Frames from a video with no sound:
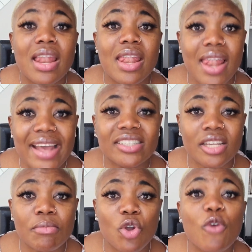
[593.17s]
Let
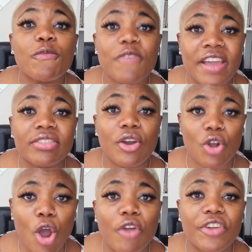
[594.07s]
him go. Find the
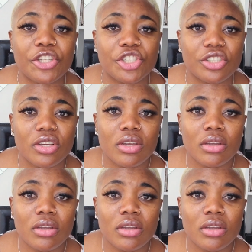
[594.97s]
courage.